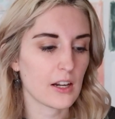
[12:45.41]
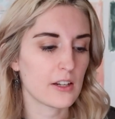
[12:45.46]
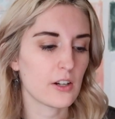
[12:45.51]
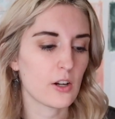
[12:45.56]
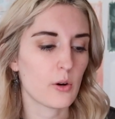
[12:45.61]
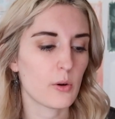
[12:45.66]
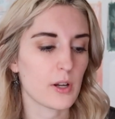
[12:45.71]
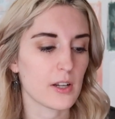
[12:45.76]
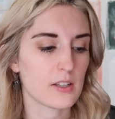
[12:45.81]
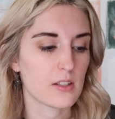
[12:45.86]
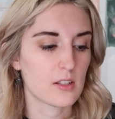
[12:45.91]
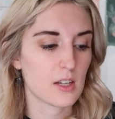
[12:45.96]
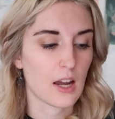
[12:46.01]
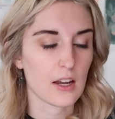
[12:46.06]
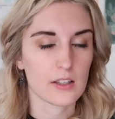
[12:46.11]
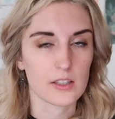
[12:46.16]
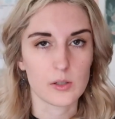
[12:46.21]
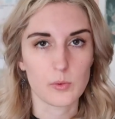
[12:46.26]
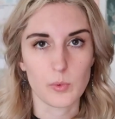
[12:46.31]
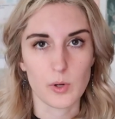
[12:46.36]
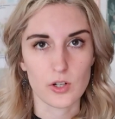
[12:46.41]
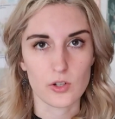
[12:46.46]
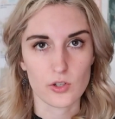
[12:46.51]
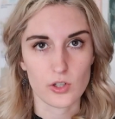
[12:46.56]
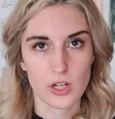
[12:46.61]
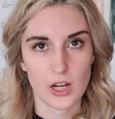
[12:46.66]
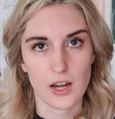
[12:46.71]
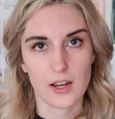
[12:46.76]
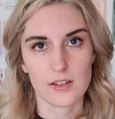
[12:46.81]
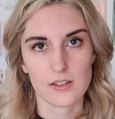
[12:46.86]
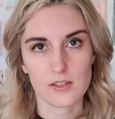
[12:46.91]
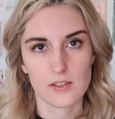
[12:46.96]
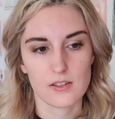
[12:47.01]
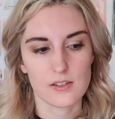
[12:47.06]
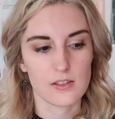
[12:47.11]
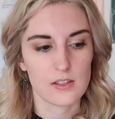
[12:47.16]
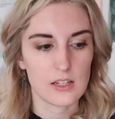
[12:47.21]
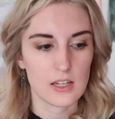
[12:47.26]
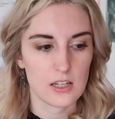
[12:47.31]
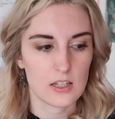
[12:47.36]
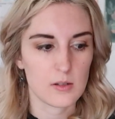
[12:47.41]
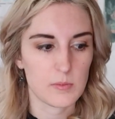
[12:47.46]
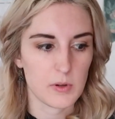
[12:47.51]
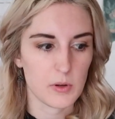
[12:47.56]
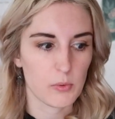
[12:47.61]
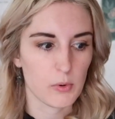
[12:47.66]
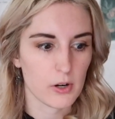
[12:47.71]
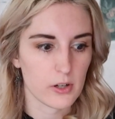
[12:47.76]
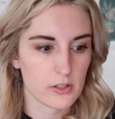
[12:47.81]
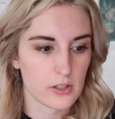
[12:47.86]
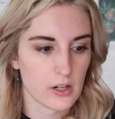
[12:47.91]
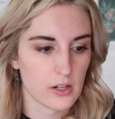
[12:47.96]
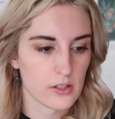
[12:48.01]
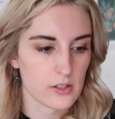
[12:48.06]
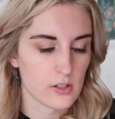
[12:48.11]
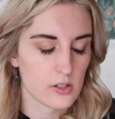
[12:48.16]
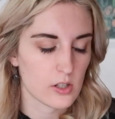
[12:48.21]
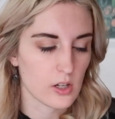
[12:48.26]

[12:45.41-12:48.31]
I know exactly which tasks need to be worked on.